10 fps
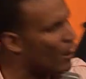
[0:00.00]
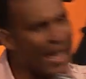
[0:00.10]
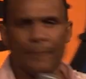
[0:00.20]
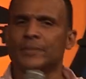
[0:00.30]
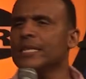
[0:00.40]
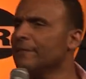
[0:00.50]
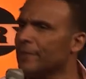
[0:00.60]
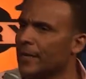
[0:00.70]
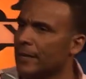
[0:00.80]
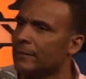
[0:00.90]
crime
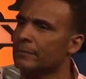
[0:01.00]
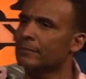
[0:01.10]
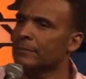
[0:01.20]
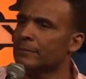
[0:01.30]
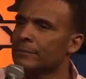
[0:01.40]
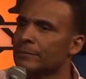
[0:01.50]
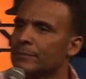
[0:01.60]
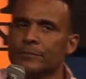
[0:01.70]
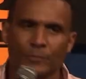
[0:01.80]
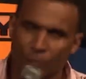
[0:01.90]
TV
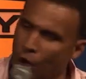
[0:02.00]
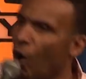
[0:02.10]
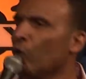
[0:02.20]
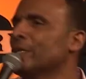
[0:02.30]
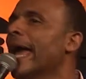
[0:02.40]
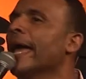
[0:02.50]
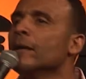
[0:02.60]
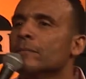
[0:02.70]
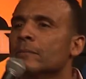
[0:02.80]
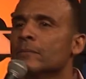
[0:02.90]
all day.
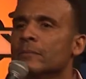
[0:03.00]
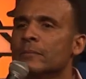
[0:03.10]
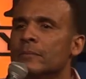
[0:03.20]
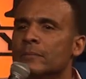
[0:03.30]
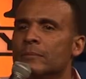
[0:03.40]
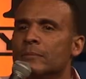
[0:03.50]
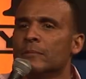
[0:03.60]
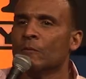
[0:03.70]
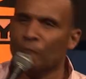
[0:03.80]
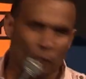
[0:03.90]

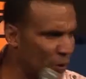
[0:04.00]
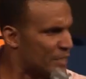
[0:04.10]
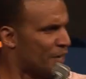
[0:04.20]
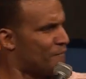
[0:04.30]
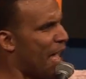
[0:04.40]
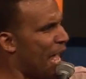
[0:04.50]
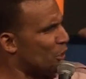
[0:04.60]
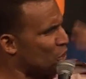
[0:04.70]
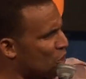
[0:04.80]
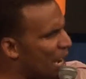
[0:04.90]
Forensic
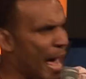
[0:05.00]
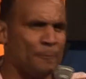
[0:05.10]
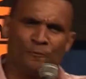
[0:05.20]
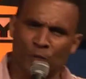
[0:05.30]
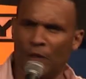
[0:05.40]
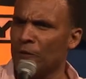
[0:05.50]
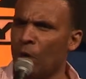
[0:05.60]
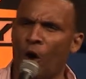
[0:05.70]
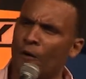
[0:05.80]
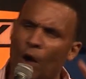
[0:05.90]
files, snap,
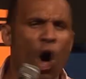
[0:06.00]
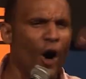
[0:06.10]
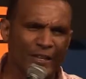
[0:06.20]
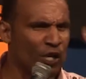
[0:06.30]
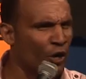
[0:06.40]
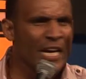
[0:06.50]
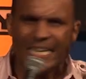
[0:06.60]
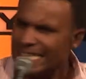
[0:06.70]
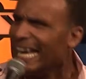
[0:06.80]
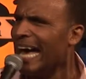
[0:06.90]
another, all, all the time.
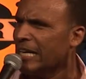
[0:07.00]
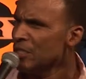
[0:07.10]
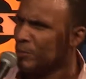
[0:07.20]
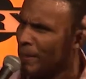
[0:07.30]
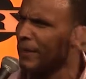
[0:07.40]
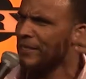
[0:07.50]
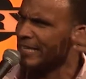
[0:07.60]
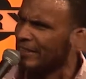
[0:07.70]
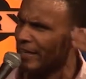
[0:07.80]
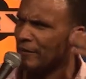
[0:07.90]
She got
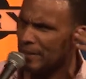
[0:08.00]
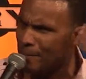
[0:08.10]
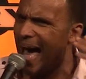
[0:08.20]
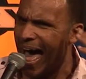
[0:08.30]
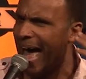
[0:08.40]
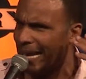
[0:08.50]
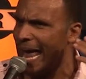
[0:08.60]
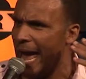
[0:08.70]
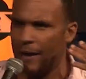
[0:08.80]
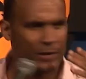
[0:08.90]
conspiracy theory
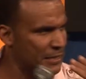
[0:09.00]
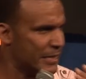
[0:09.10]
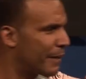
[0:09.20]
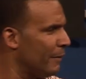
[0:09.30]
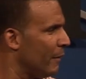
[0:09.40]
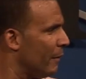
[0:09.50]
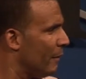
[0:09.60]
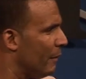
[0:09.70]
mind now. You understand?